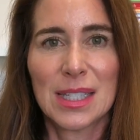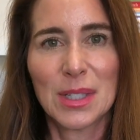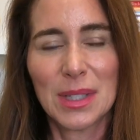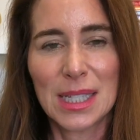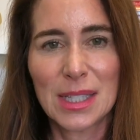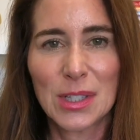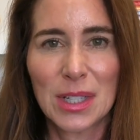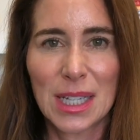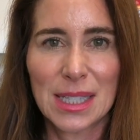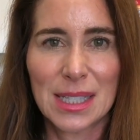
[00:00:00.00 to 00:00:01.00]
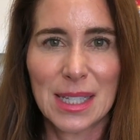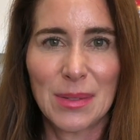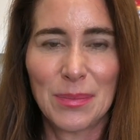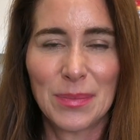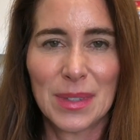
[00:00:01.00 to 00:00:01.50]
So let's look at
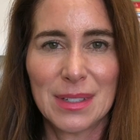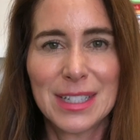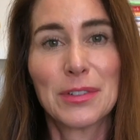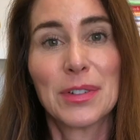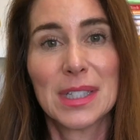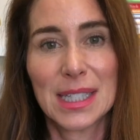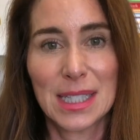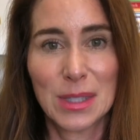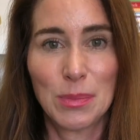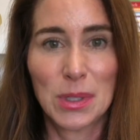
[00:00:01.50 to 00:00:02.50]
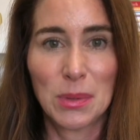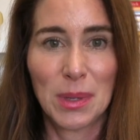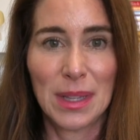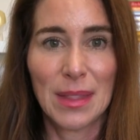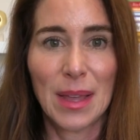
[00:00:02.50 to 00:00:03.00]
some differences
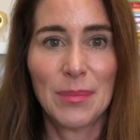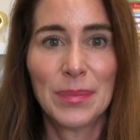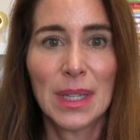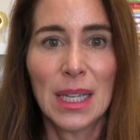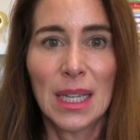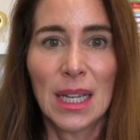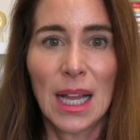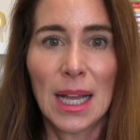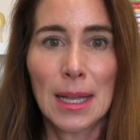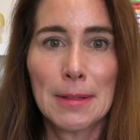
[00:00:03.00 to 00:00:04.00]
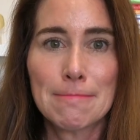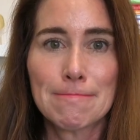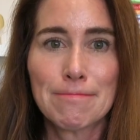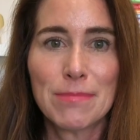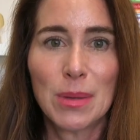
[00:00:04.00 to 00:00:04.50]
between them.
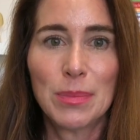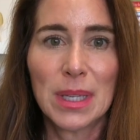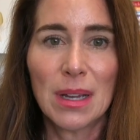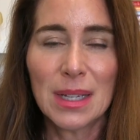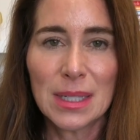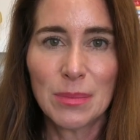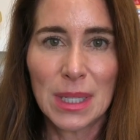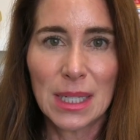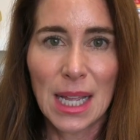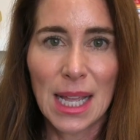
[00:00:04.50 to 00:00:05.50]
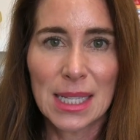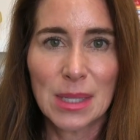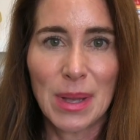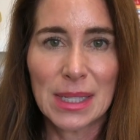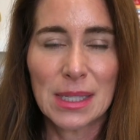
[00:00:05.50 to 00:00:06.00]
The Beyond Meat has
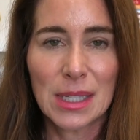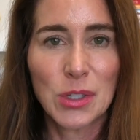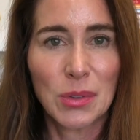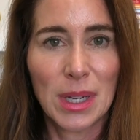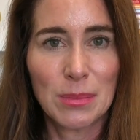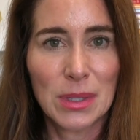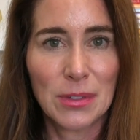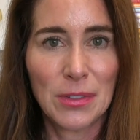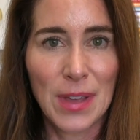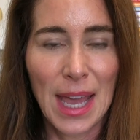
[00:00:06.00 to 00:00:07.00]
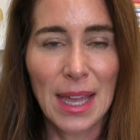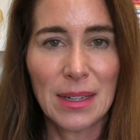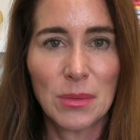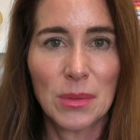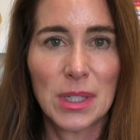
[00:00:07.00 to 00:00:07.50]
about 6 grams of
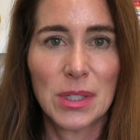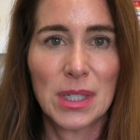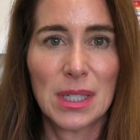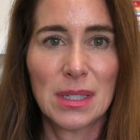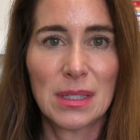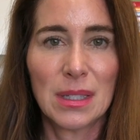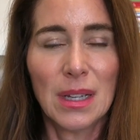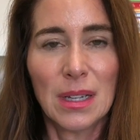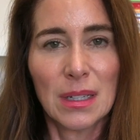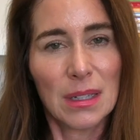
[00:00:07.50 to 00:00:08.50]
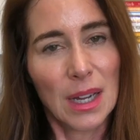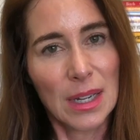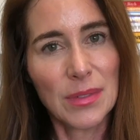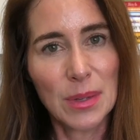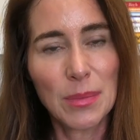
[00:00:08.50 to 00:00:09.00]
fat, which is kind
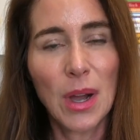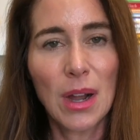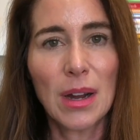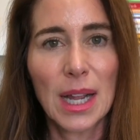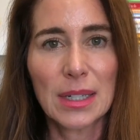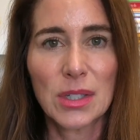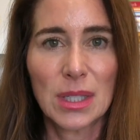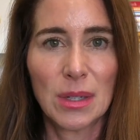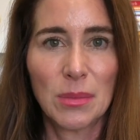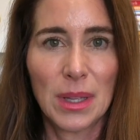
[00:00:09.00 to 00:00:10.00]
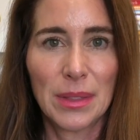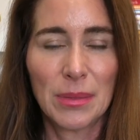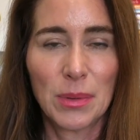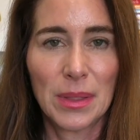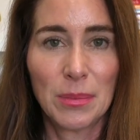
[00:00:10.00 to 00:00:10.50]
of on par actually
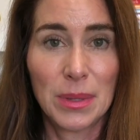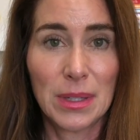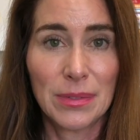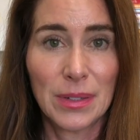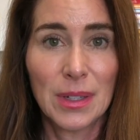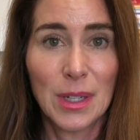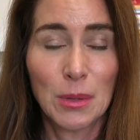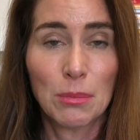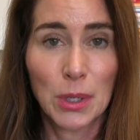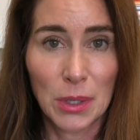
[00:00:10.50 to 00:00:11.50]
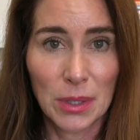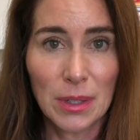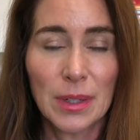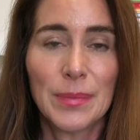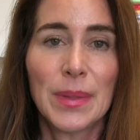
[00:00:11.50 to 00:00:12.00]
with a beef
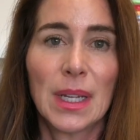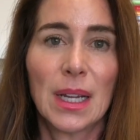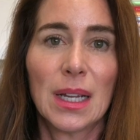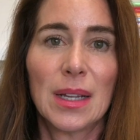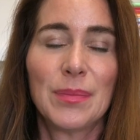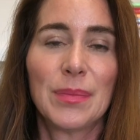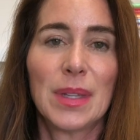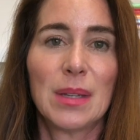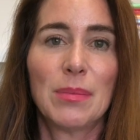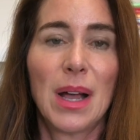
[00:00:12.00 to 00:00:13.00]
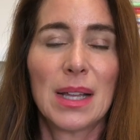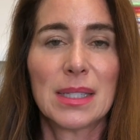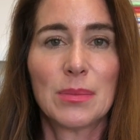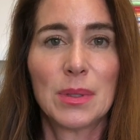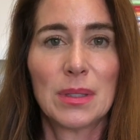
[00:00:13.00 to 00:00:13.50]
burger. The
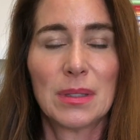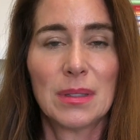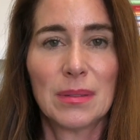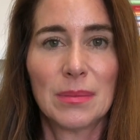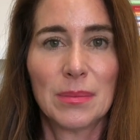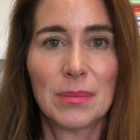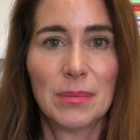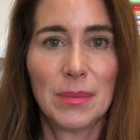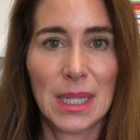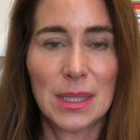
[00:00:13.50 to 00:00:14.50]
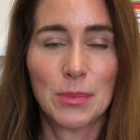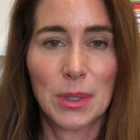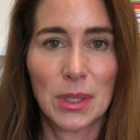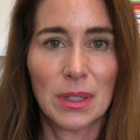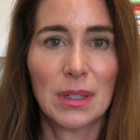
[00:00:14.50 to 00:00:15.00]
Impossible Meat
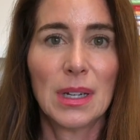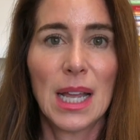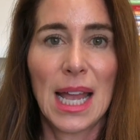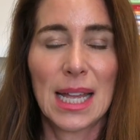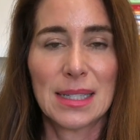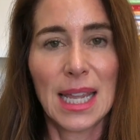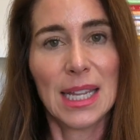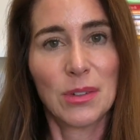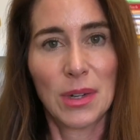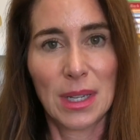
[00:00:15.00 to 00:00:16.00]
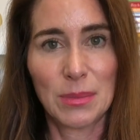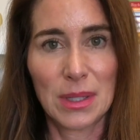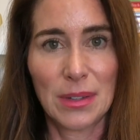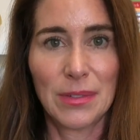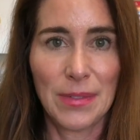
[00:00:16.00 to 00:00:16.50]
burger has 8
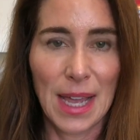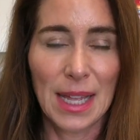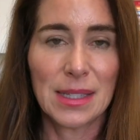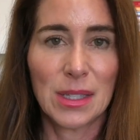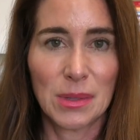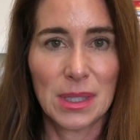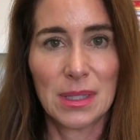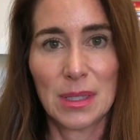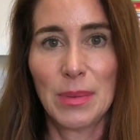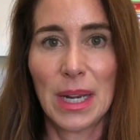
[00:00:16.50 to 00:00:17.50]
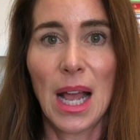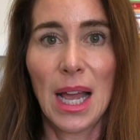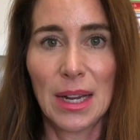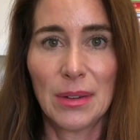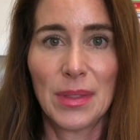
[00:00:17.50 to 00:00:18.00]
grams of fat, so it's a bit
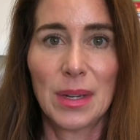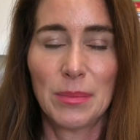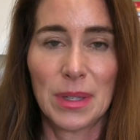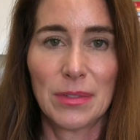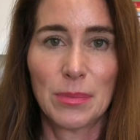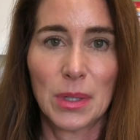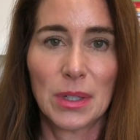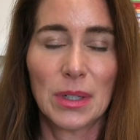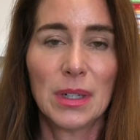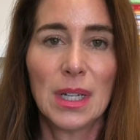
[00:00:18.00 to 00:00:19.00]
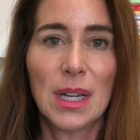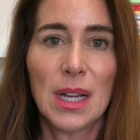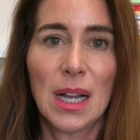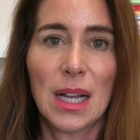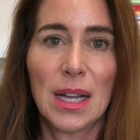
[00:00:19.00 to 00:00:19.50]
higher than a beef burger.
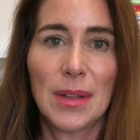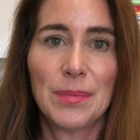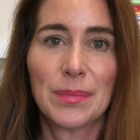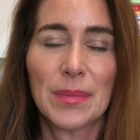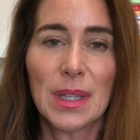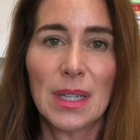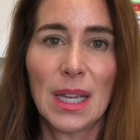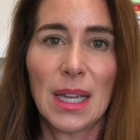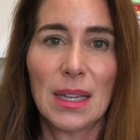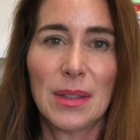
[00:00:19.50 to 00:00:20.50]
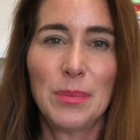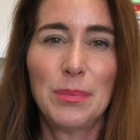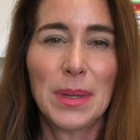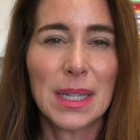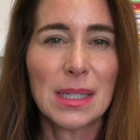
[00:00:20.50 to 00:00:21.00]
And the
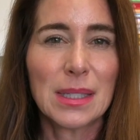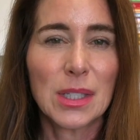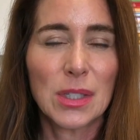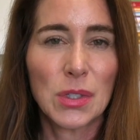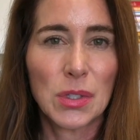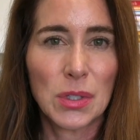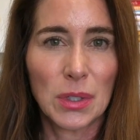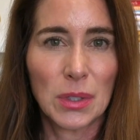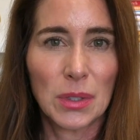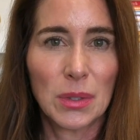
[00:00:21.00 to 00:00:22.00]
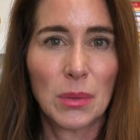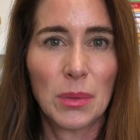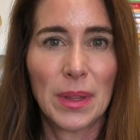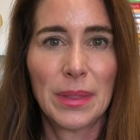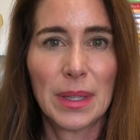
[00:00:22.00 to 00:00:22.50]
biggest concern
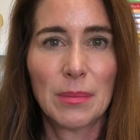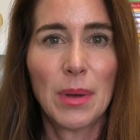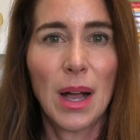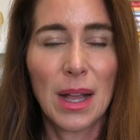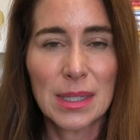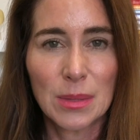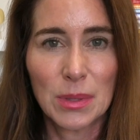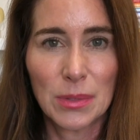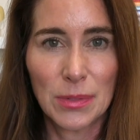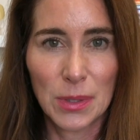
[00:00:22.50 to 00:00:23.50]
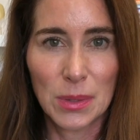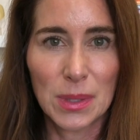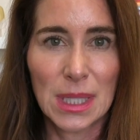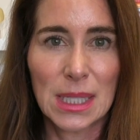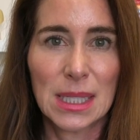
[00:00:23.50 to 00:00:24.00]
with the Impossible
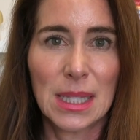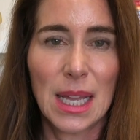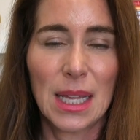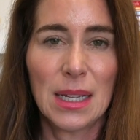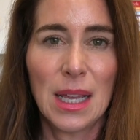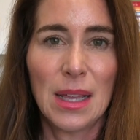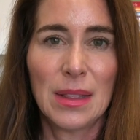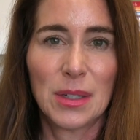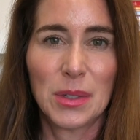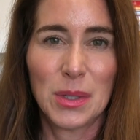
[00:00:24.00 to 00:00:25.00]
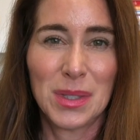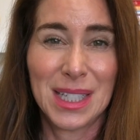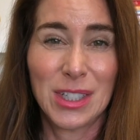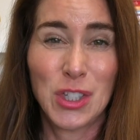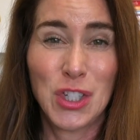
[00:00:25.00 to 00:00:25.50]
Foods is that they're
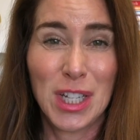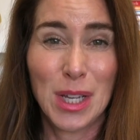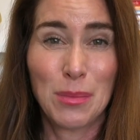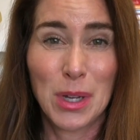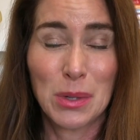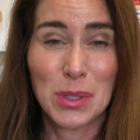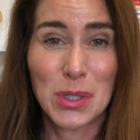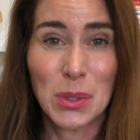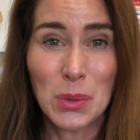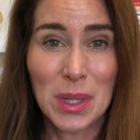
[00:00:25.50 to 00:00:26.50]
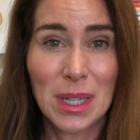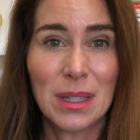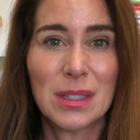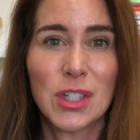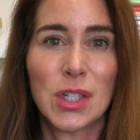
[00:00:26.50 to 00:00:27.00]
using GMO
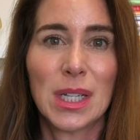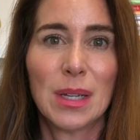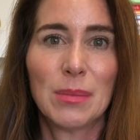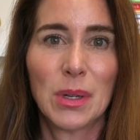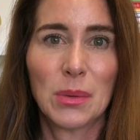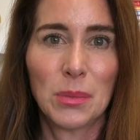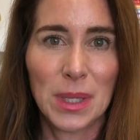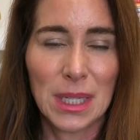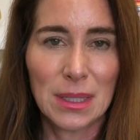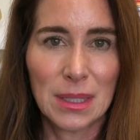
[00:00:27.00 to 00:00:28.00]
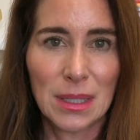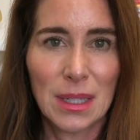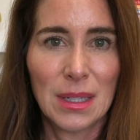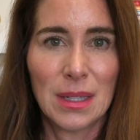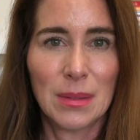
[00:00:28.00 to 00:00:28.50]
soy, GMO wheat,
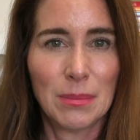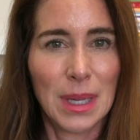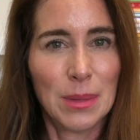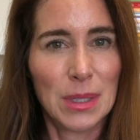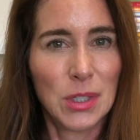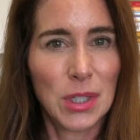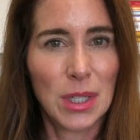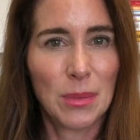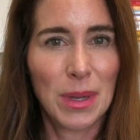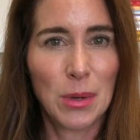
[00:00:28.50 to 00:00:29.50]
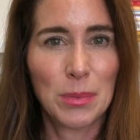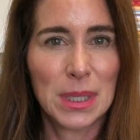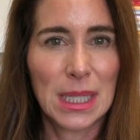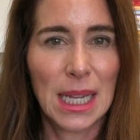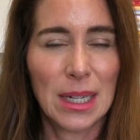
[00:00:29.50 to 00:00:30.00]
maybe GMO
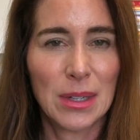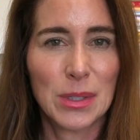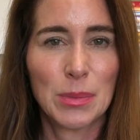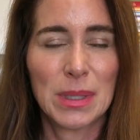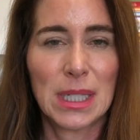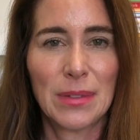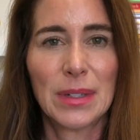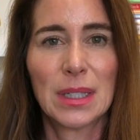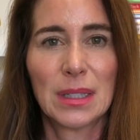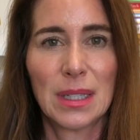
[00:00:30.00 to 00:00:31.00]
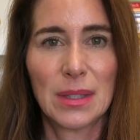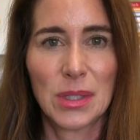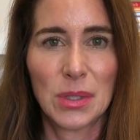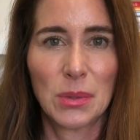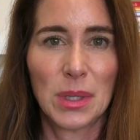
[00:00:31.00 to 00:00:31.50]
potatoes, but definitely the
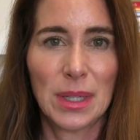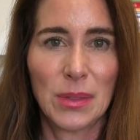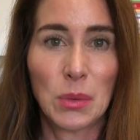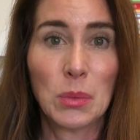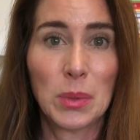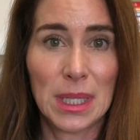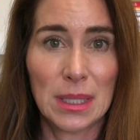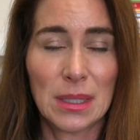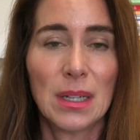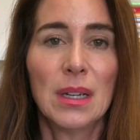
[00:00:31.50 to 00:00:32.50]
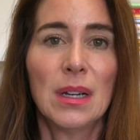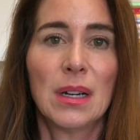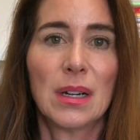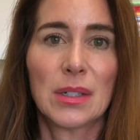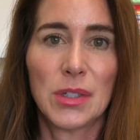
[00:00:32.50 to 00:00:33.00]
soy and the wheat
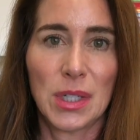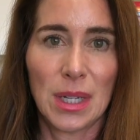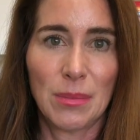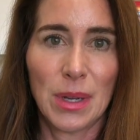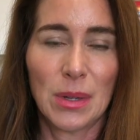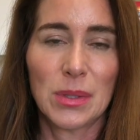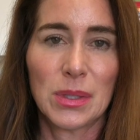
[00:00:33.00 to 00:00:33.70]
are GMO.